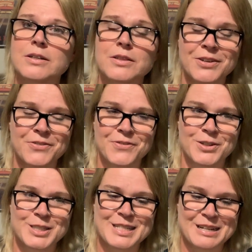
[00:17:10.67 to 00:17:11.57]
The
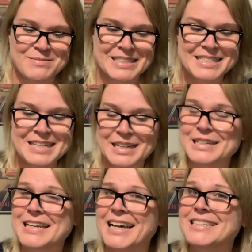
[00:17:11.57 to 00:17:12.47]
first time I
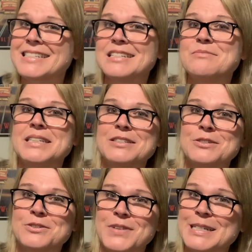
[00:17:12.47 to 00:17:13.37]
decided to add cinnamon
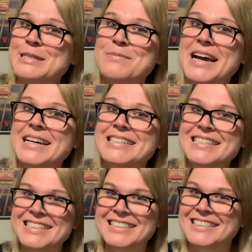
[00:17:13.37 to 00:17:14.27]
to a face
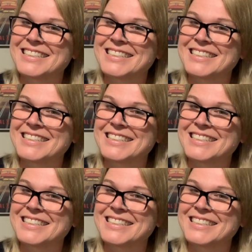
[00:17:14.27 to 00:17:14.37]
mask,